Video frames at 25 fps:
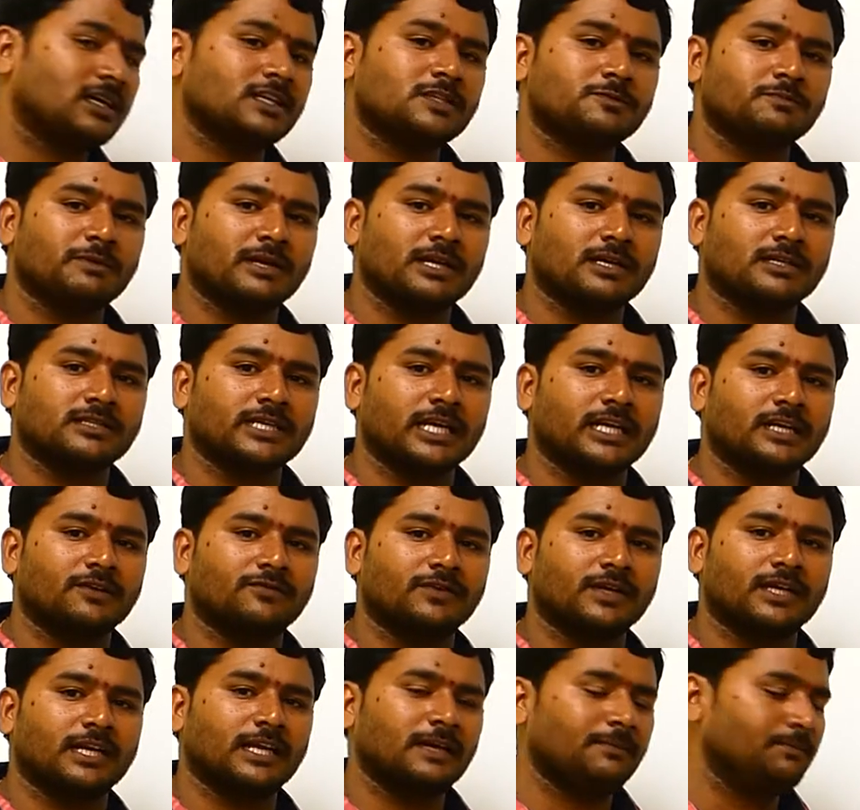the
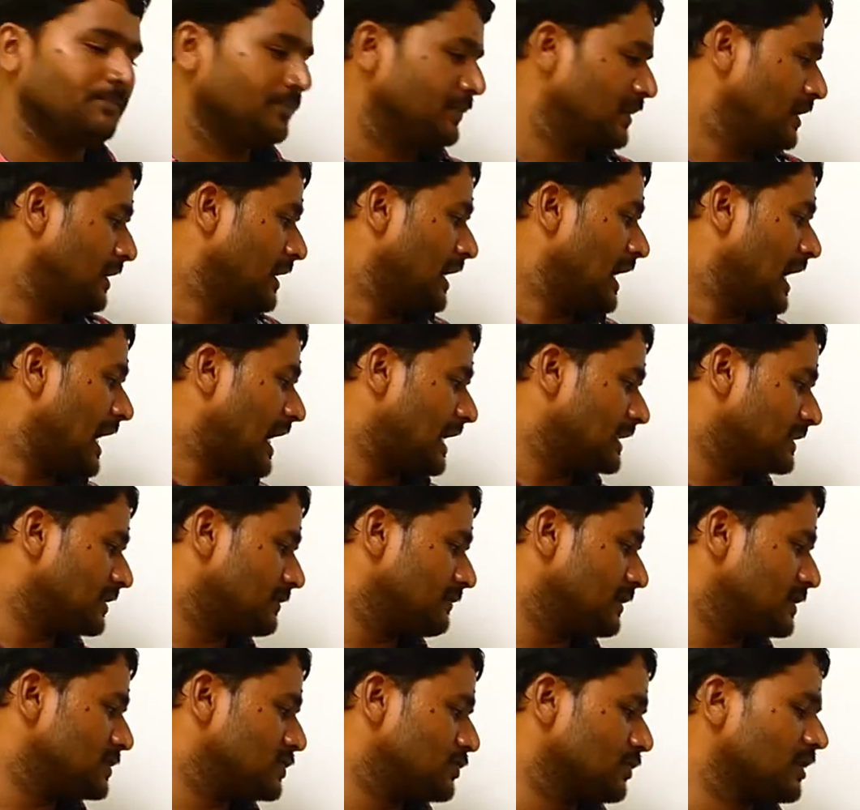scientific name
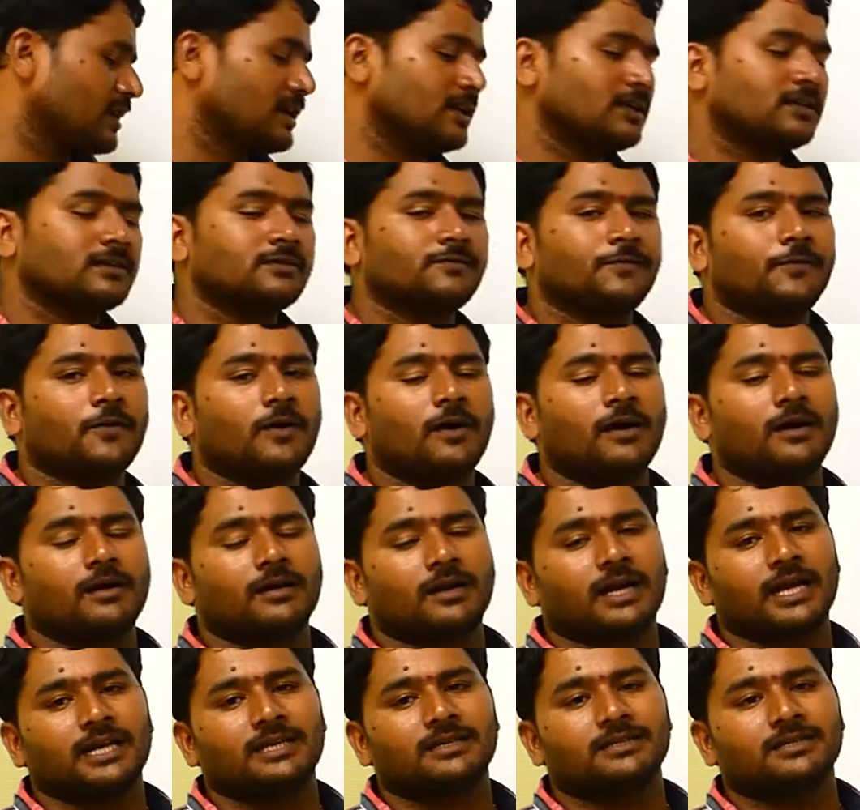otherwise you can
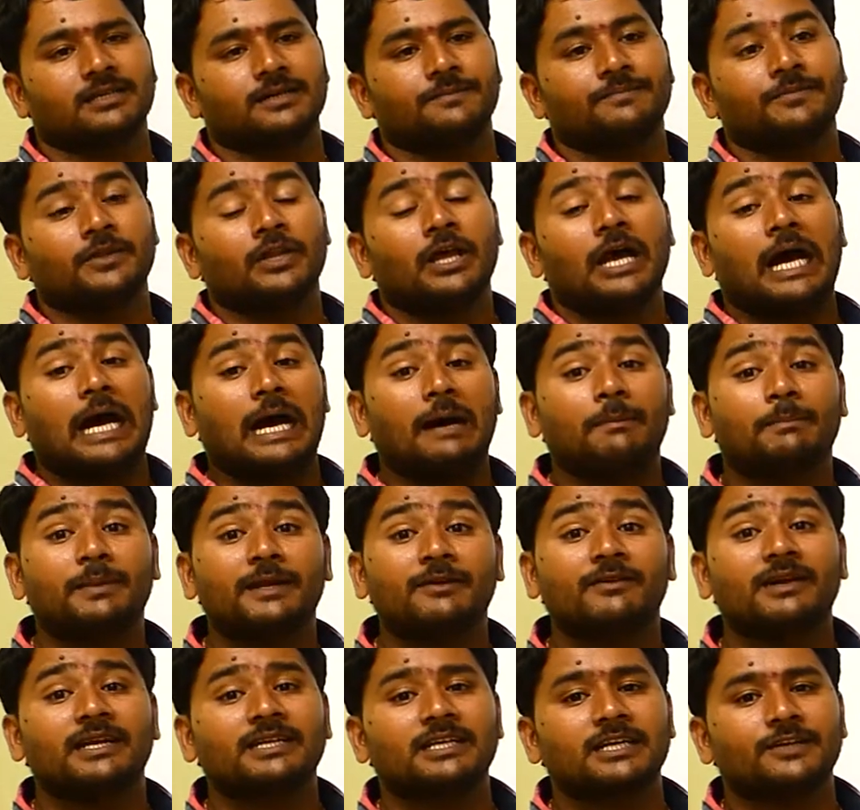write
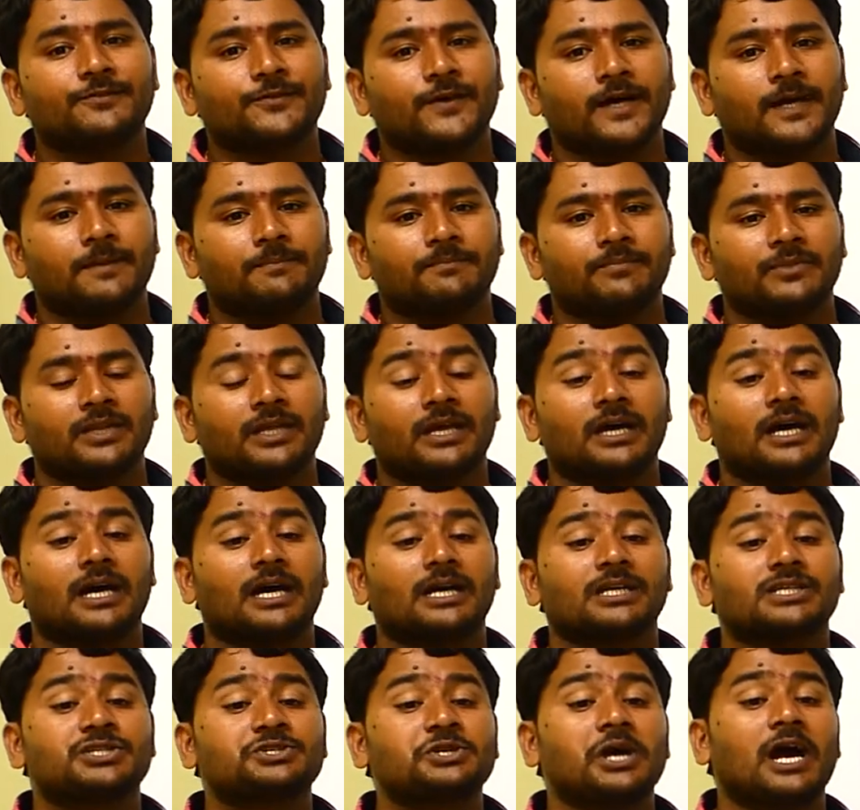abbreviated form
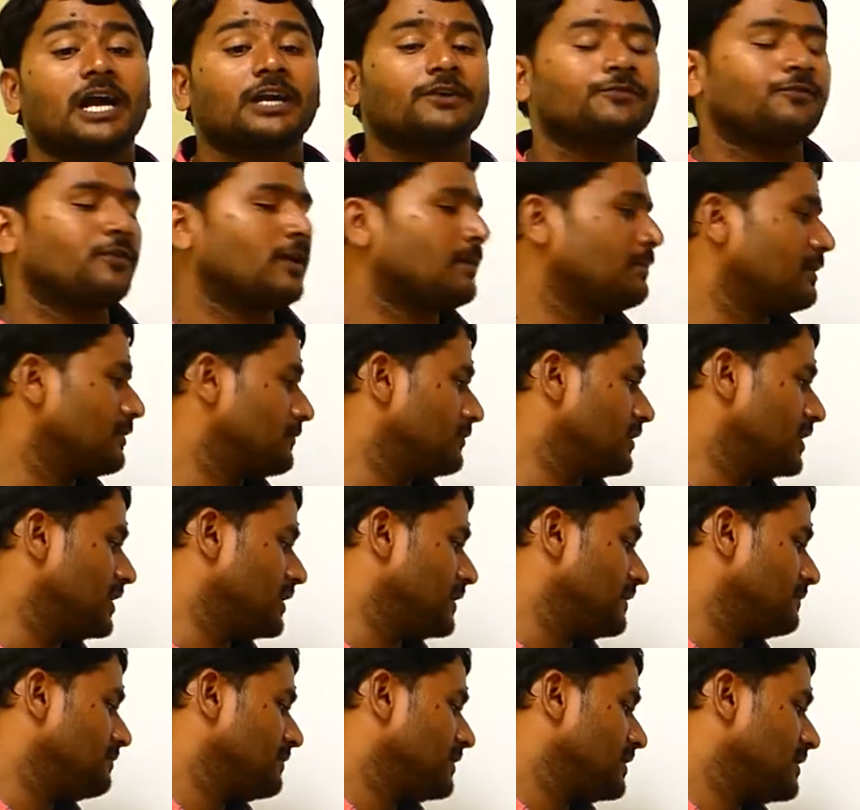or short form of the
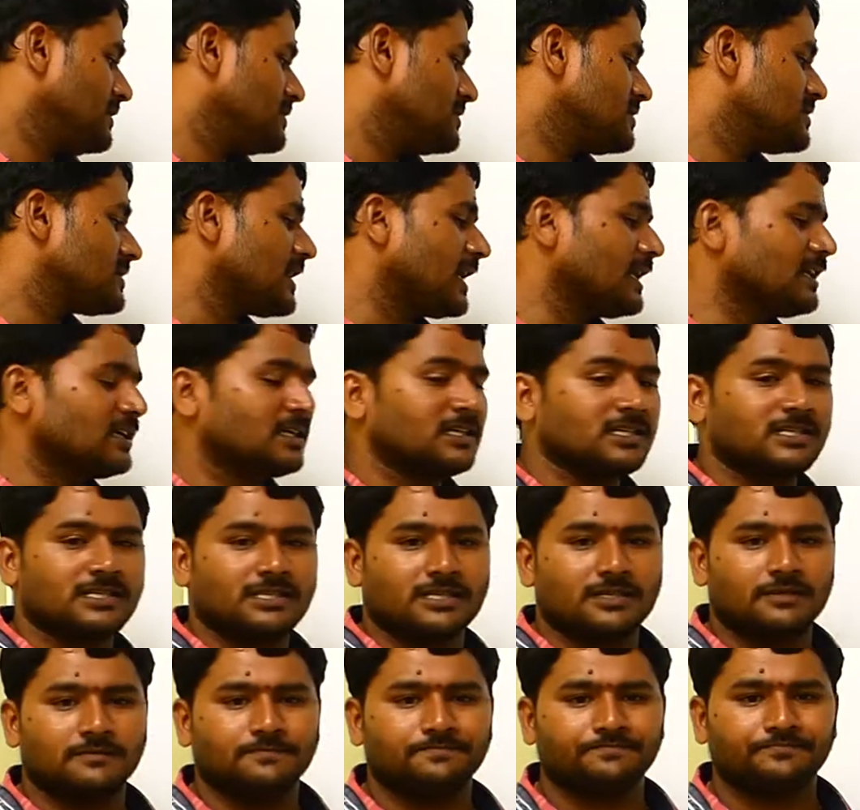
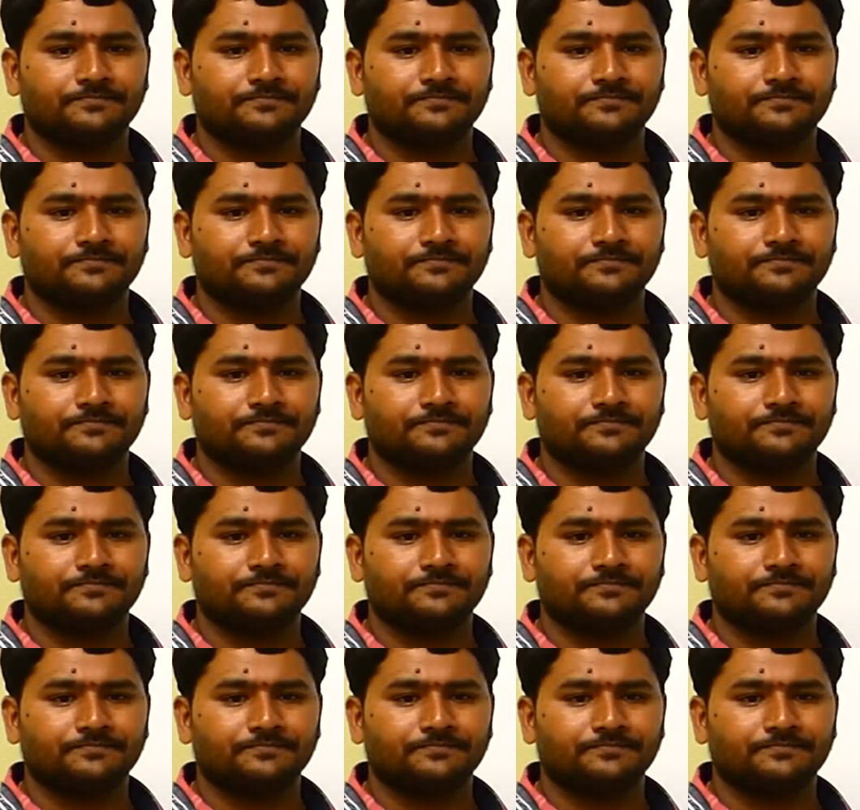scientist